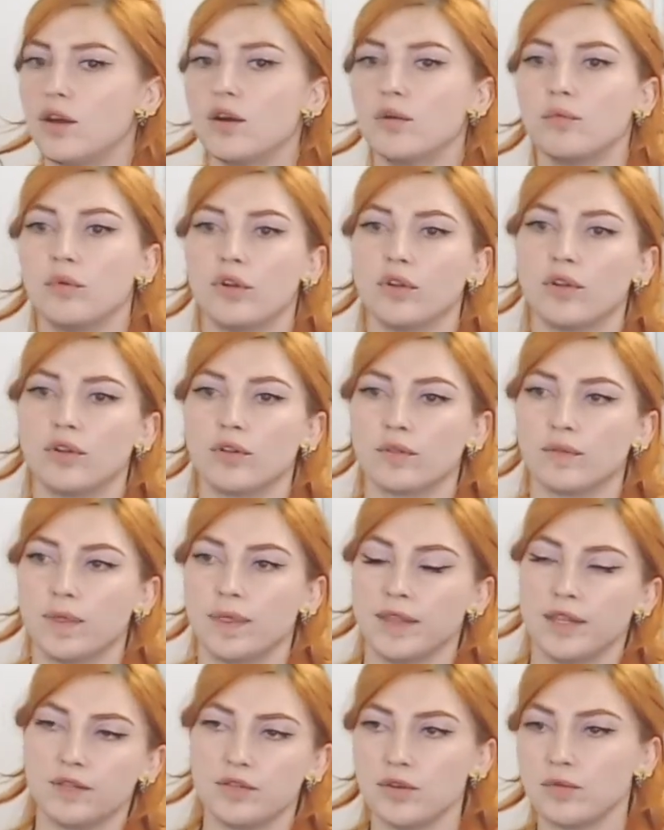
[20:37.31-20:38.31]
well,
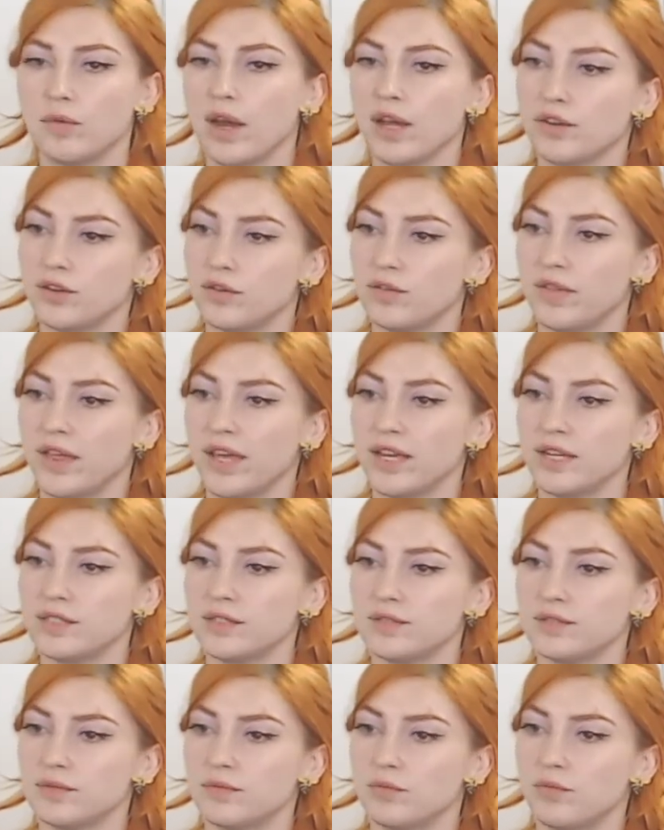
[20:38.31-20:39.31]
do I do
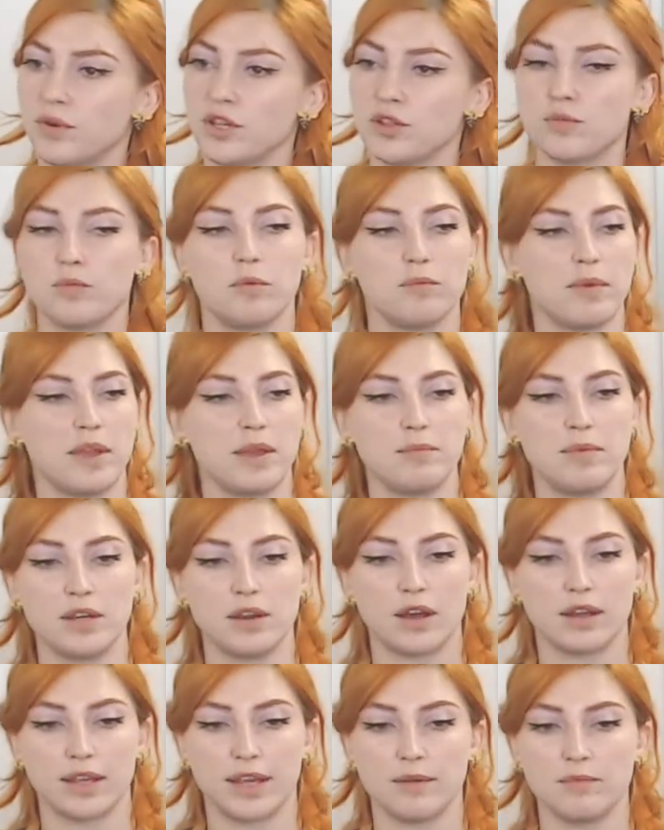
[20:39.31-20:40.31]
this, which will maybe
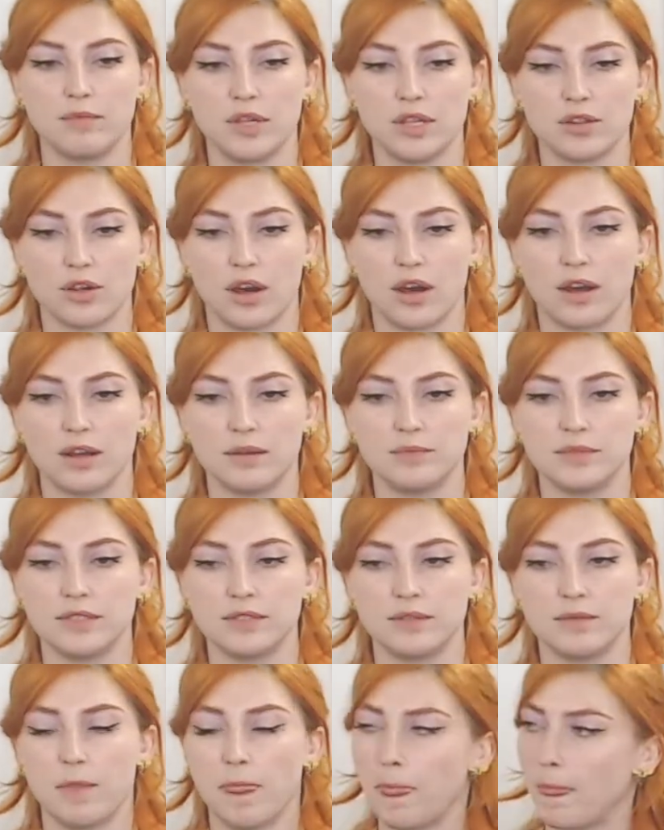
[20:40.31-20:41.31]
not get me jobs,
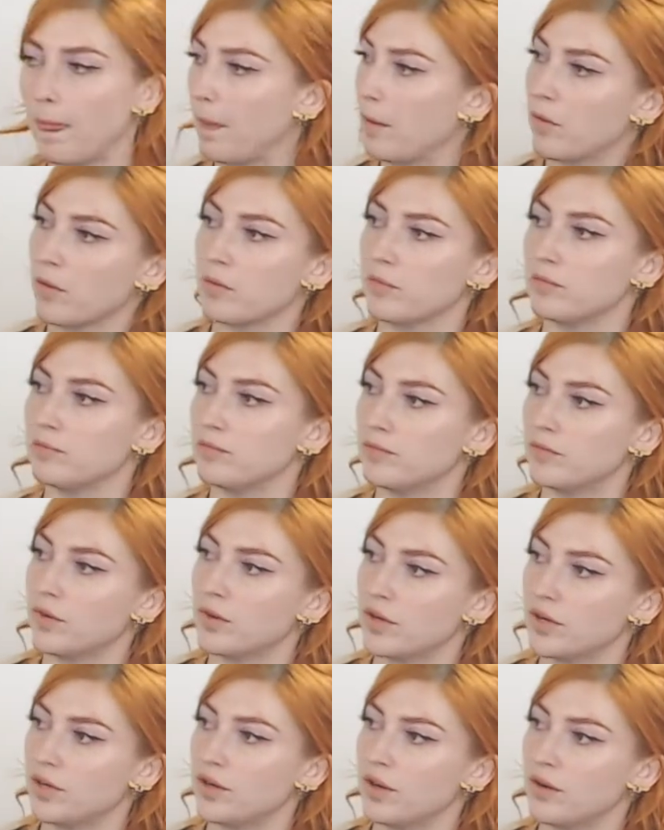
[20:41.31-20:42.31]
or
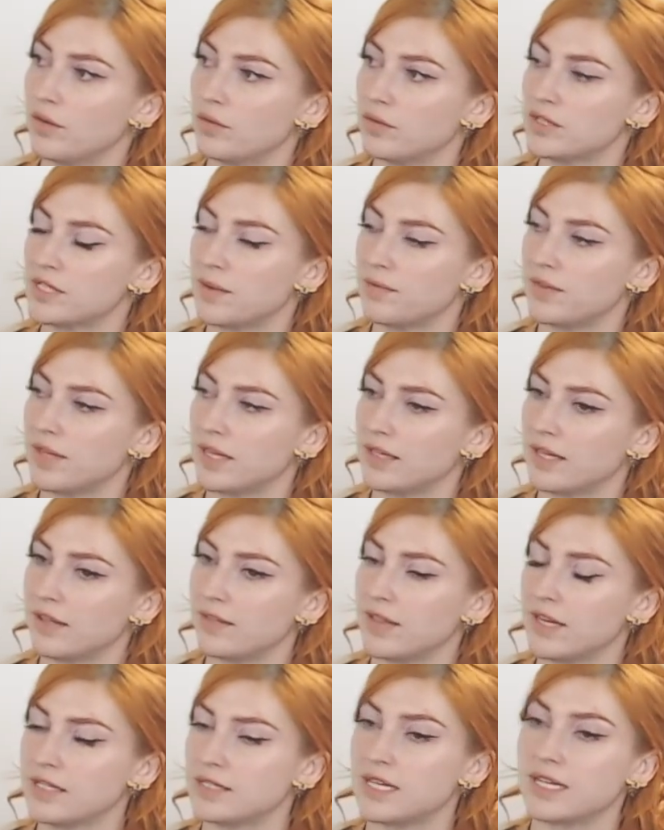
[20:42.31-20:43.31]
something like
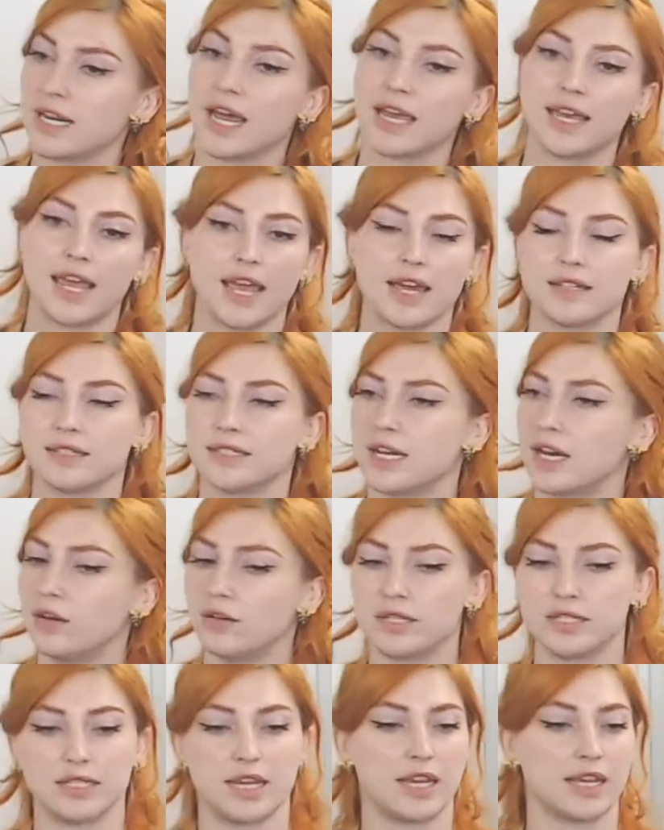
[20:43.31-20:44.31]
this, and I can't tell
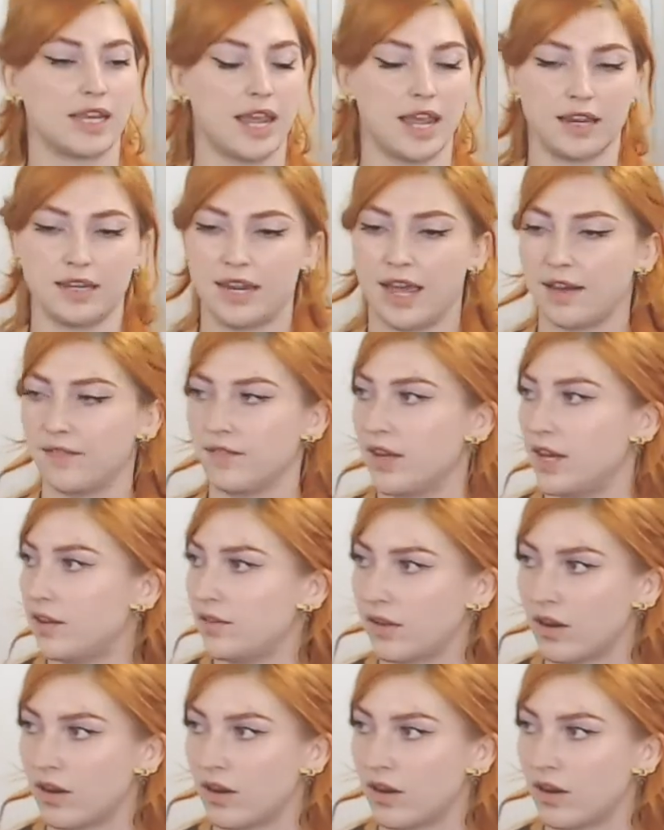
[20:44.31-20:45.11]
because I can't navigate it.